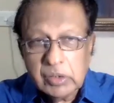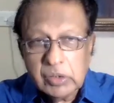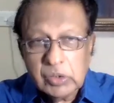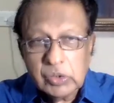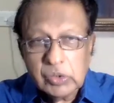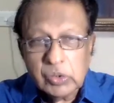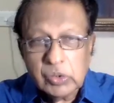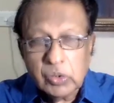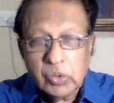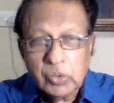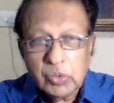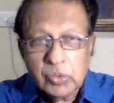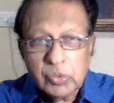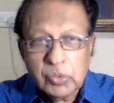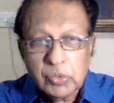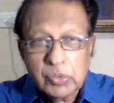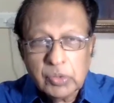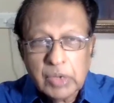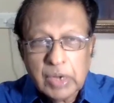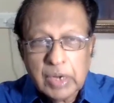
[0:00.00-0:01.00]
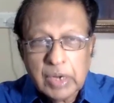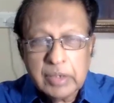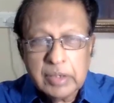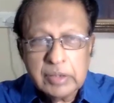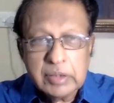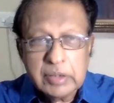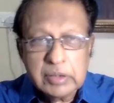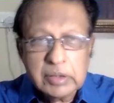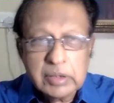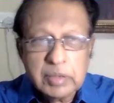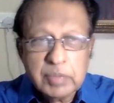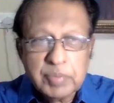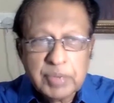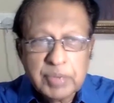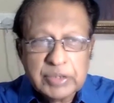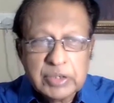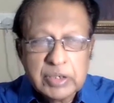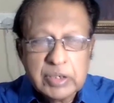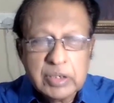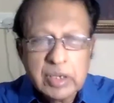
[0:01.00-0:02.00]
So, and this is the
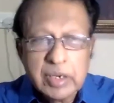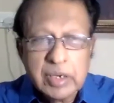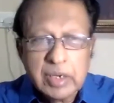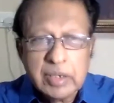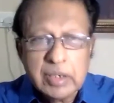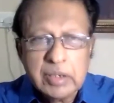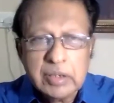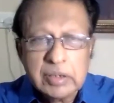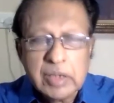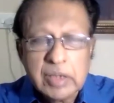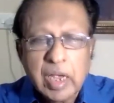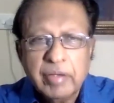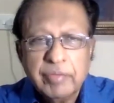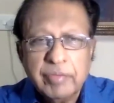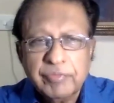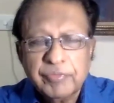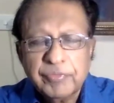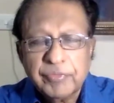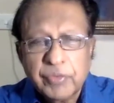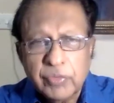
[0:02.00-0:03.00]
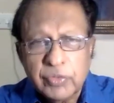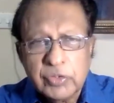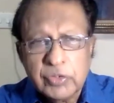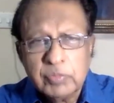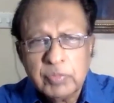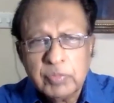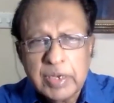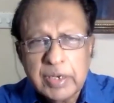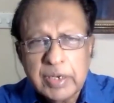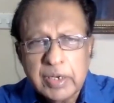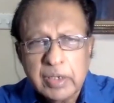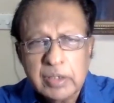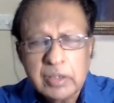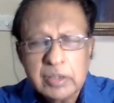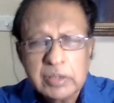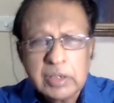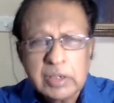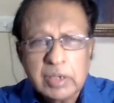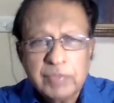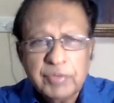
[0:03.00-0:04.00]
impression that others have. Of course, many
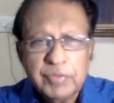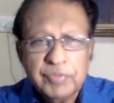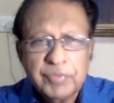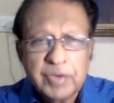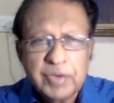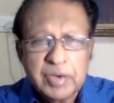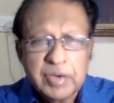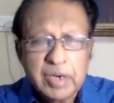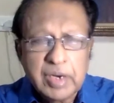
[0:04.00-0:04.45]
others have different